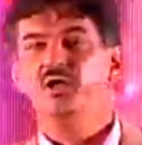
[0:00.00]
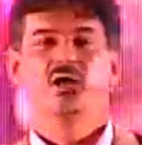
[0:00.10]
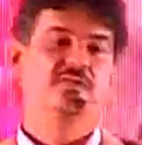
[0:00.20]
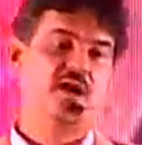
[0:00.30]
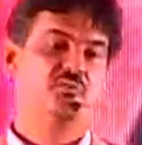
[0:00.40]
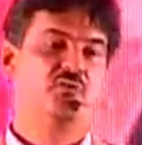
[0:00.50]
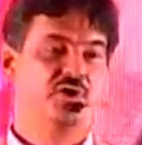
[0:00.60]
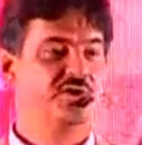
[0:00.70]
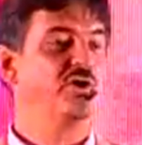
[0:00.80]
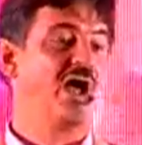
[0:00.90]
At that
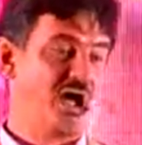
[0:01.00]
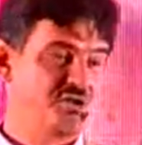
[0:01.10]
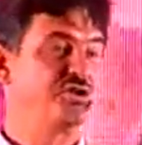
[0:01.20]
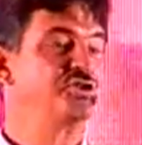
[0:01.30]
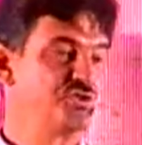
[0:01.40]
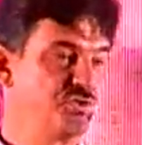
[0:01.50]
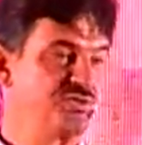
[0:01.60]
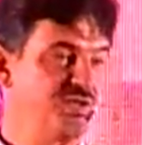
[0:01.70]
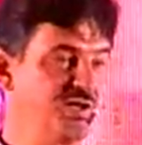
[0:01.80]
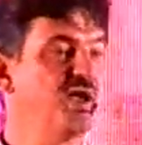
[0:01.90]
point, you're actually
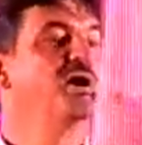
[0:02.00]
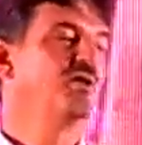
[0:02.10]
choosing,